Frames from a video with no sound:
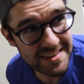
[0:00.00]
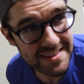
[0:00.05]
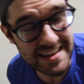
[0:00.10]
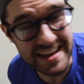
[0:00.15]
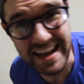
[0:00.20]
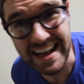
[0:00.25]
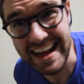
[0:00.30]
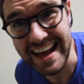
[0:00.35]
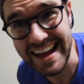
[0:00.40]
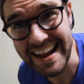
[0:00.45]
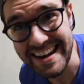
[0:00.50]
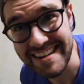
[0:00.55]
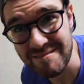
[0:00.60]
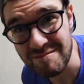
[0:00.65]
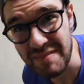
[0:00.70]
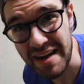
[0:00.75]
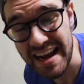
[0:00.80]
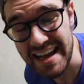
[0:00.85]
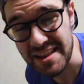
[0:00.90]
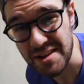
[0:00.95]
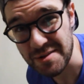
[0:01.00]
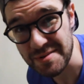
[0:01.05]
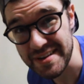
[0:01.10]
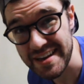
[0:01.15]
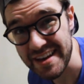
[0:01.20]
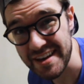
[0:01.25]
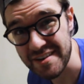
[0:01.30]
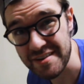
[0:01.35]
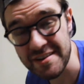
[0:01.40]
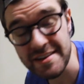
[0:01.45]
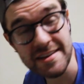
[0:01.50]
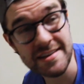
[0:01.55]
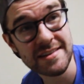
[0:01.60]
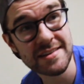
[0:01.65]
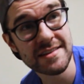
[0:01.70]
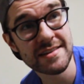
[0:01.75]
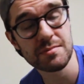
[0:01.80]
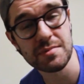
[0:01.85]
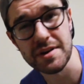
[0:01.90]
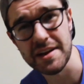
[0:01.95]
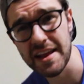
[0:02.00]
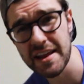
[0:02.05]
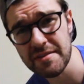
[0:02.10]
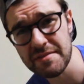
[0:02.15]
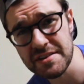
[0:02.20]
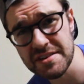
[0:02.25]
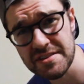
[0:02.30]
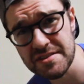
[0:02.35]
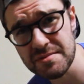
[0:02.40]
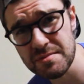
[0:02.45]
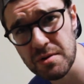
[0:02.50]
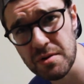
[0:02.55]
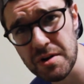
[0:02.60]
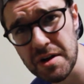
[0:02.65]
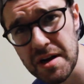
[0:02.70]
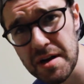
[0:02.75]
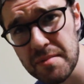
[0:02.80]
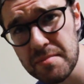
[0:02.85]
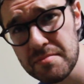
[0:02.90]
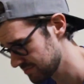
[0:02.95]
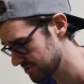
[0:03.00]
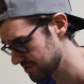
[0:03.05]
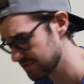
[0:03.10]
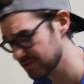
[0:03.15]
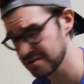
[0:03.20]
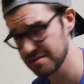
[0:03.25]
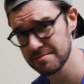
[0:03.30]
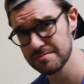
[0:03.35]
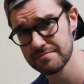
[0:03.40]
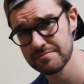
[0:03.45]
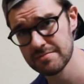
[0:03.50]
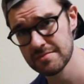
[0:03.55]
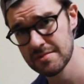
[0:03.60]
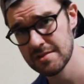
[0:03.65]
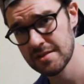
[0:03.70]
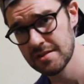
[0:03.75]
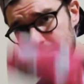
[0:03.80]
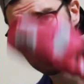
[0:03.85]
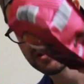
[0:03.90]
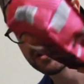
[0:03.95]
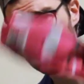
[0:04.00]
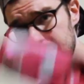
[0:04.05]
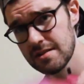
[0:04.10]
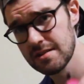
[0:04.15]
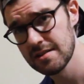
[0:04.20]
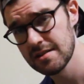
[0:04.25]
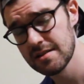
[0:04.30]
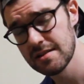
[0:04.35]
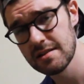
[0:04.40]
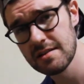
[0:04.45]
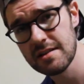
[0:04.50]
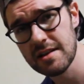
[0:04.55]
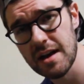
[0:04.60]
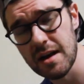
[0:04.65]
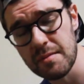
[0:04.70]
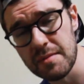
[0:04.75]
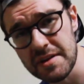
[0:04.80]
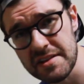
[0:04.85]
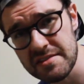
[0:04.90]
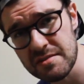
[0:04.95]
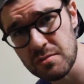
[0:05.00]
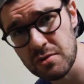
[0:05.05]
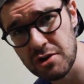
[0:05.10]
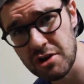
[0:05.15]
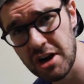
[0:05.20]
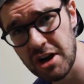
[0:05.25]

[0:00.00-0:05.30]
I think I got Milo down, but Henry just woke up, so gotta make some more